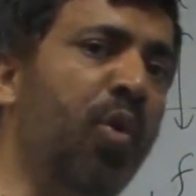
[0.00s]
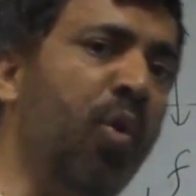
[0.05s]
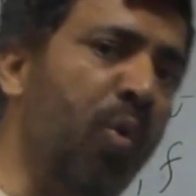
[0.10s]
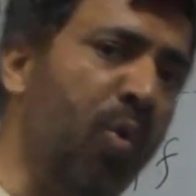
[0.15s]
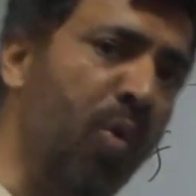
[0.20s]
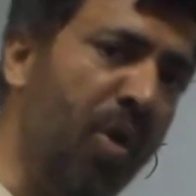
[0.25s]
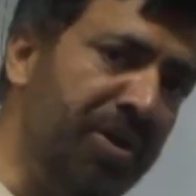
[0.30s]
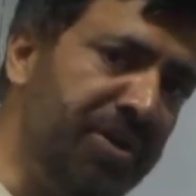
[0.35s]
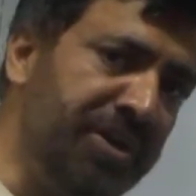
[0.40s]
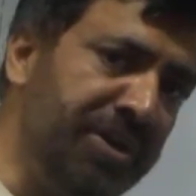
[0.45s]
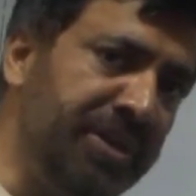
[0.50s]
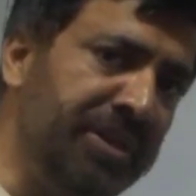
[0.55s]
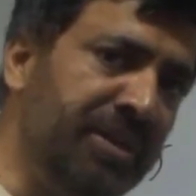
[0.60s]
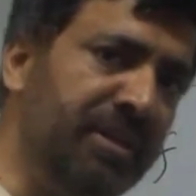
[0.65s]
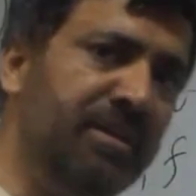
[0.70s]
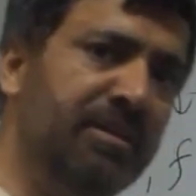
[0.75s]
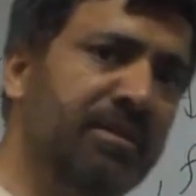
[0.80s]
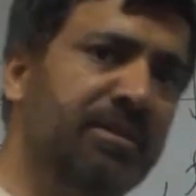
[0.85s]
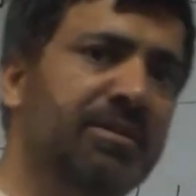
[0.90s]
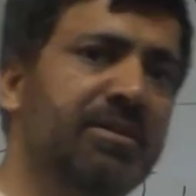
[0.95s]

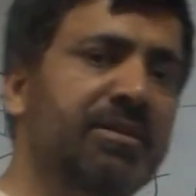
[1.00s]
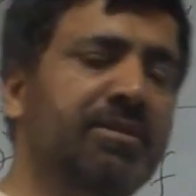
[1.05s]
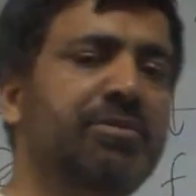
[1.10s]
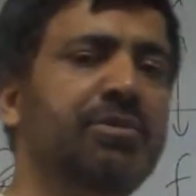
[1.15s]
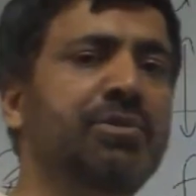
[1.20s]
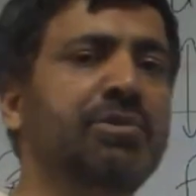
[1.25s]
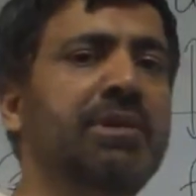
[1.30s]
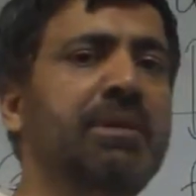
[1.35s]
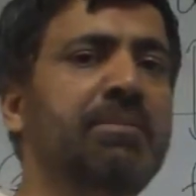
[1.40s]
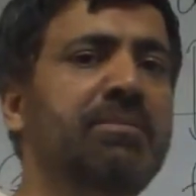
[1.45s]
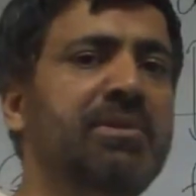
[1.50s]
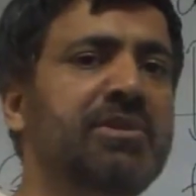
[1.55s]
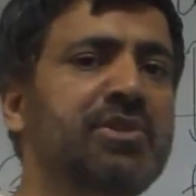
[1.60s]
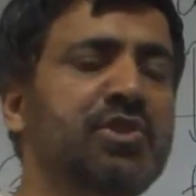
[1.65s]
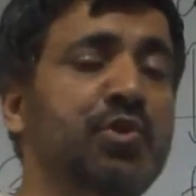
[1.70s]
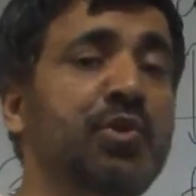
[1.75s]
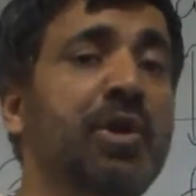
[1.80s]
quantity of 2 apples.